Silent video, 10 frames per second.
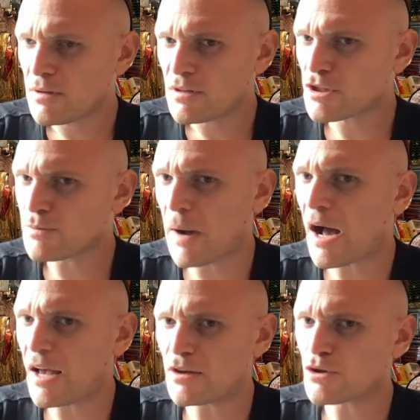
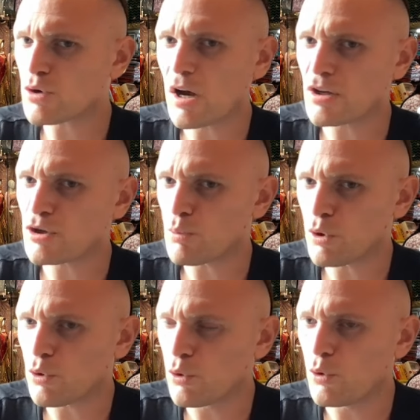spies trying to
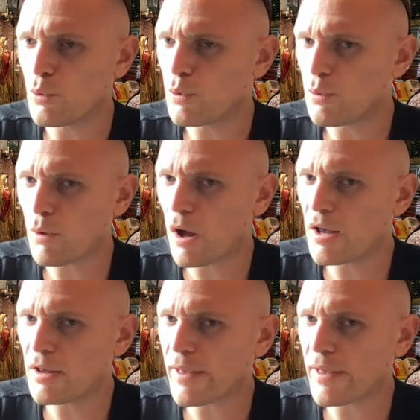recruit, right?